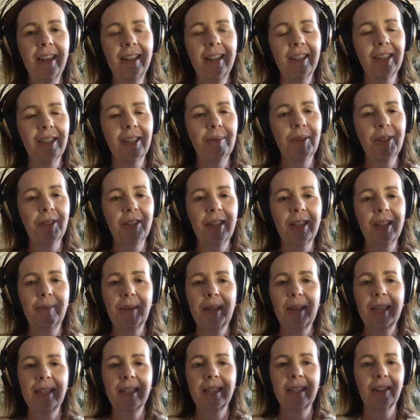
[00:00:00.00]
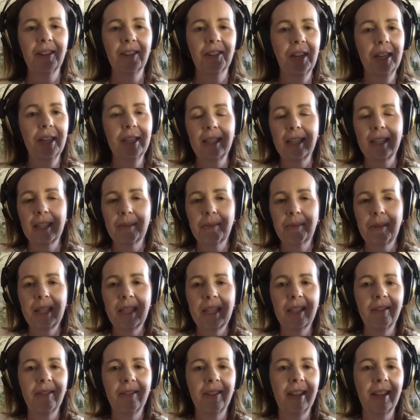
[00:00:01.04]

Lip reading: just mostly because they're less expensive